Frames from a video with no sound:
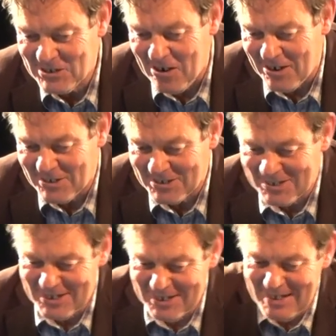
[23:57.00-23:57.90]
charge.
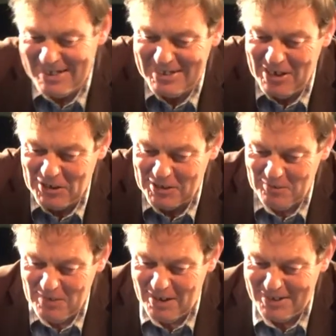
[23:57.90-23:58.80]
The other,
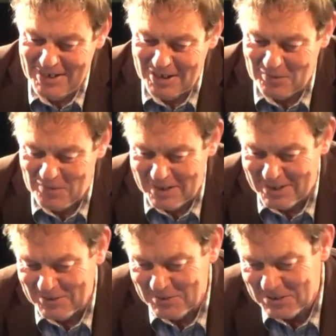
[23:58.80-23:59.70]
uh, the other
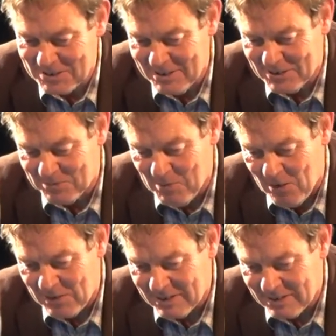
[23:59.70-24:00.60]
figure was, is
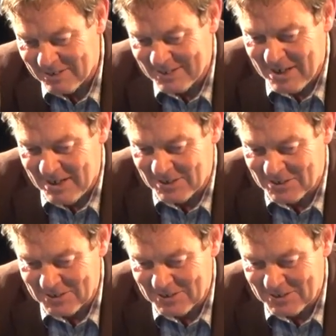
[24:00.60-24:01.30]
Mervyn King,